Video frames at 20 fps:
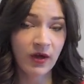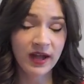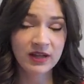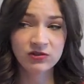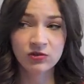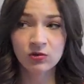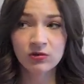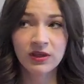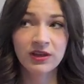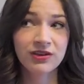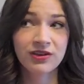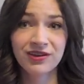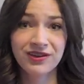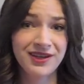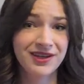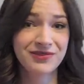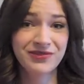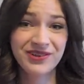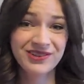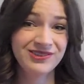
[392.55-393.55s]
I don't like
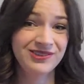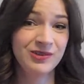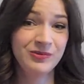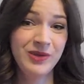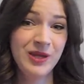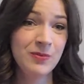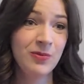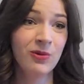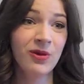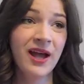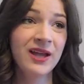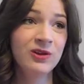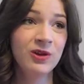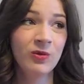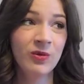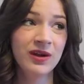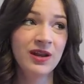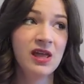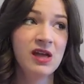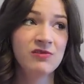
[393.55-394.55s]
cooking for two people. I
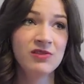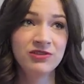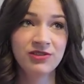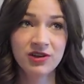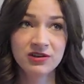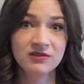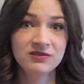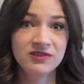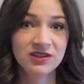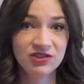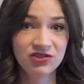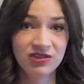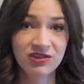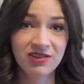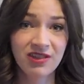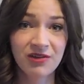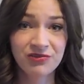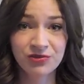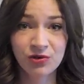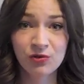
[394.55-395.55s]
don't want to have a ton of
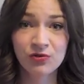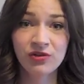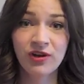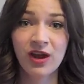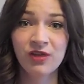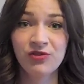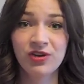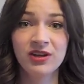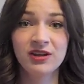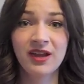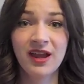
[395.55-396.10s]
dishes left over every